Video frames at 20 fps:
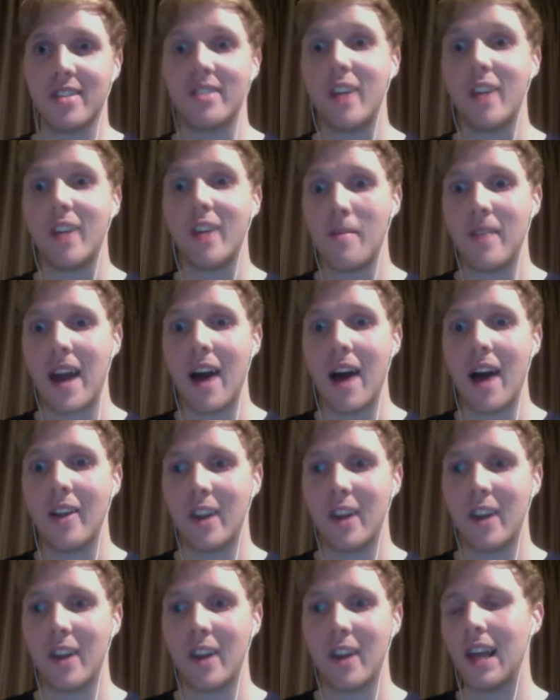dumb now that
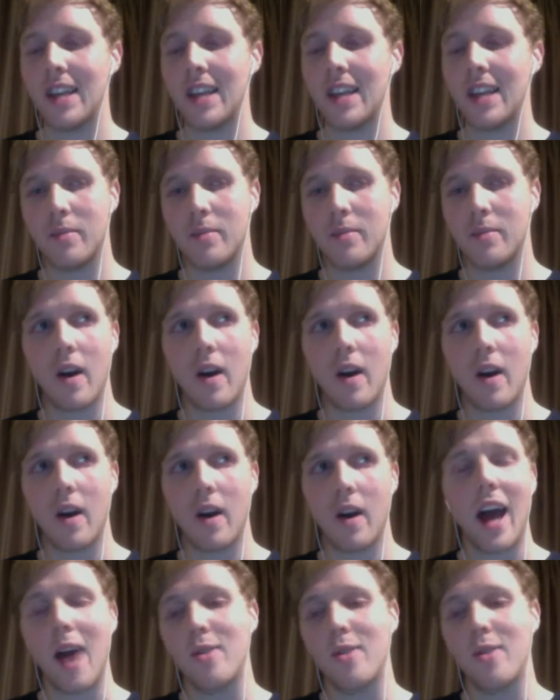I realize it, but
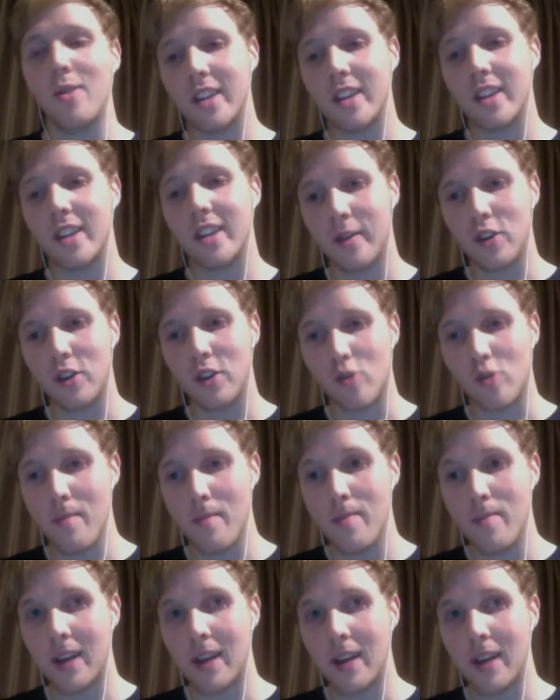I was thinking of a
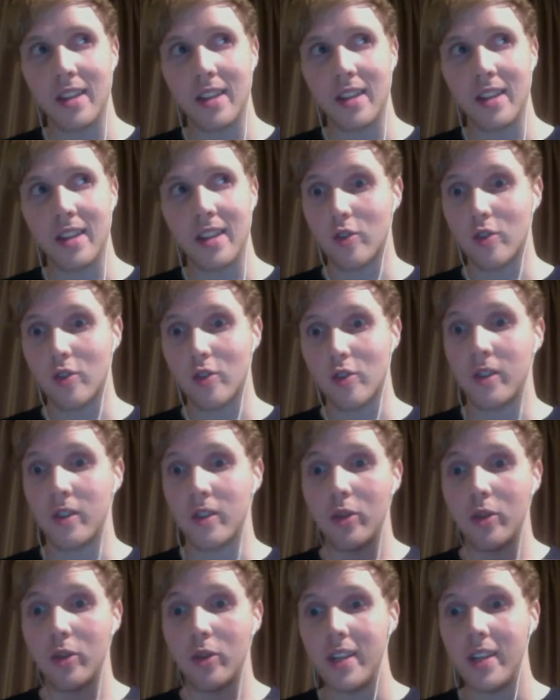shrimp as in like a shrimp that
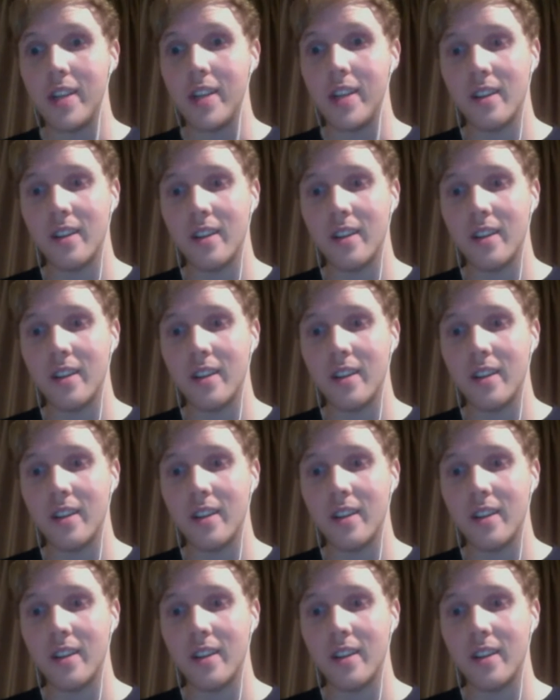you would eat.